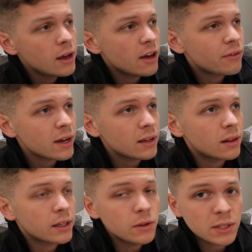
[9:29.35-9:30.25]
If I could
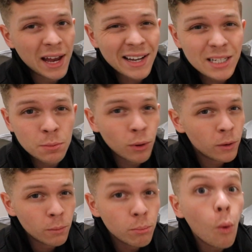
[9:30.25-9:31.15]
like use an access
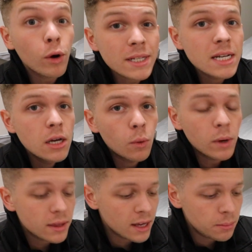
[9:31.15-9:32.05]
port
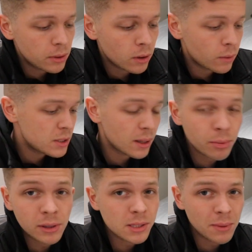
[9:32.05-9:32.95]
with Apr, which that
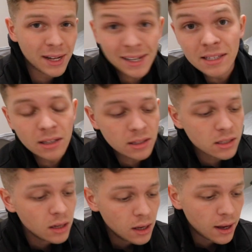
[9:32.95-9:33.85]
part doesn't make any
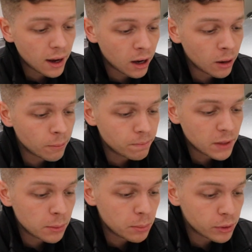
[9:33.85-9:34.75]
sense,
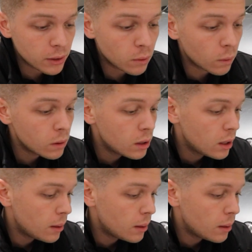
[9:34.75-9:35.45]
that'd be pretty cool.